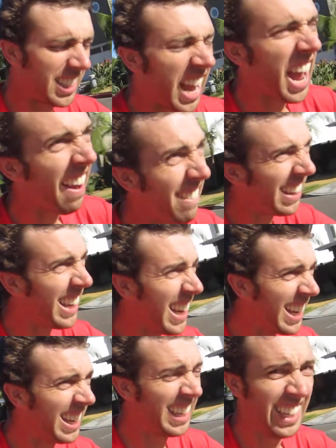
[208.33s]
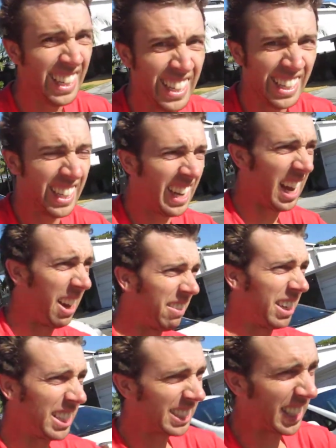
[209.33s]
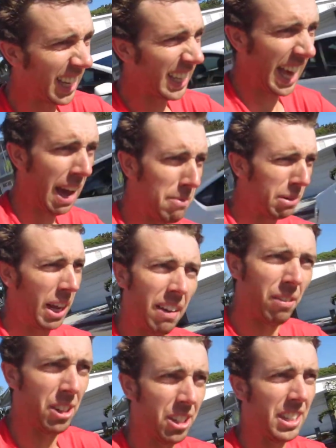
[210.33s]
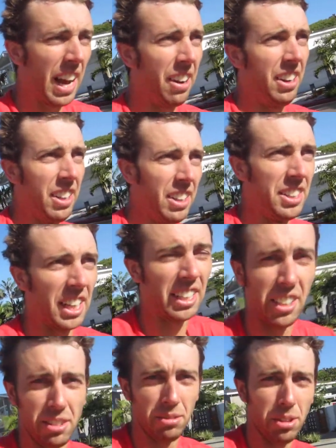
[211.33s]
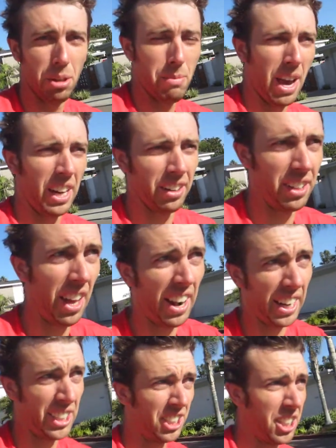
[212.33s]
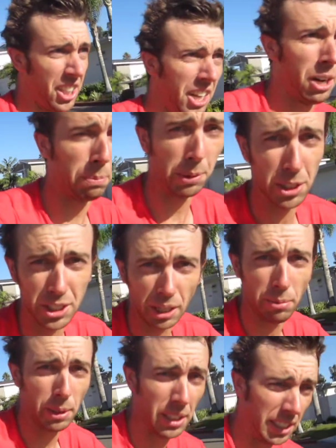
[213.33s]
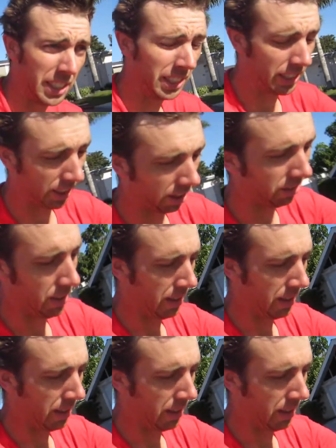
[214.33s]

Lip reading: heavy, I'm gonna say that, but when you're downhilling, that doesn't really matter, and that actually can help your stability. So,